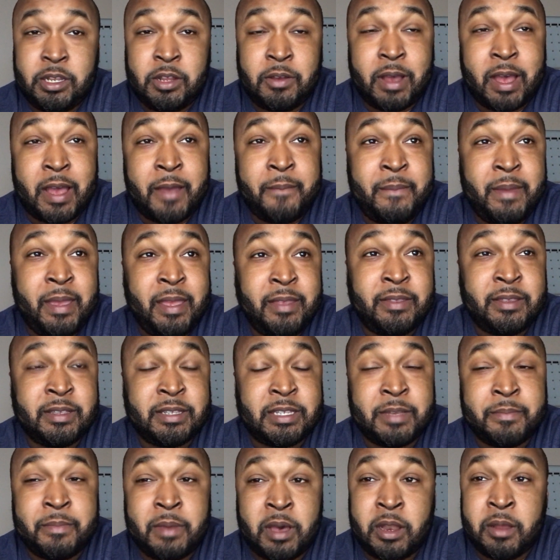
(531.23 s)
I made
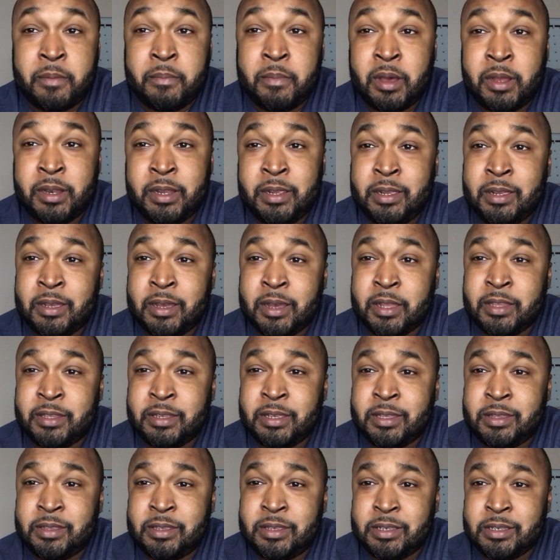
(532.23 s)
this amount of money, I
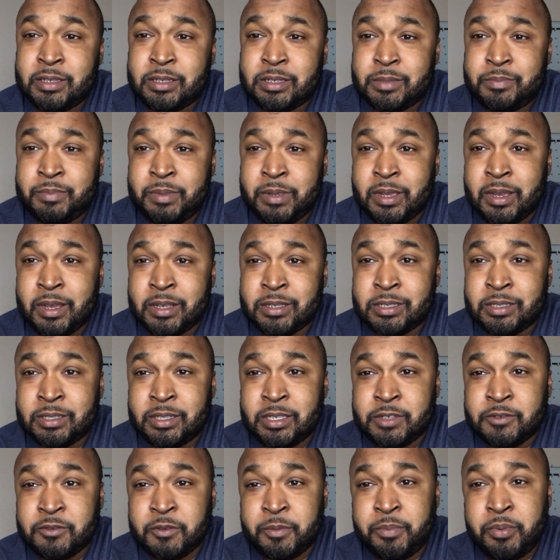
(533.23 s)
did this because of
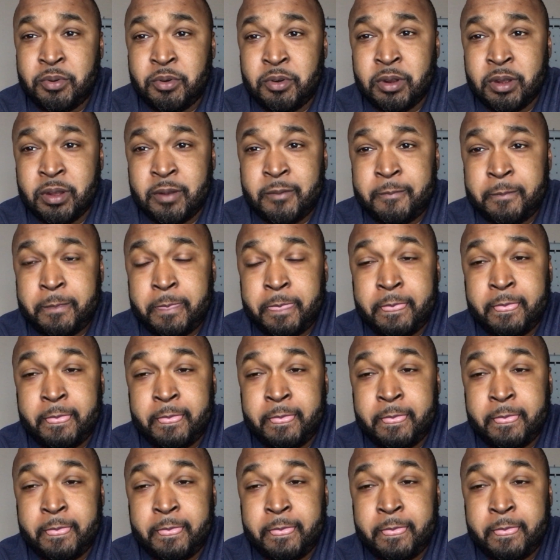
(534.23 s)
this report,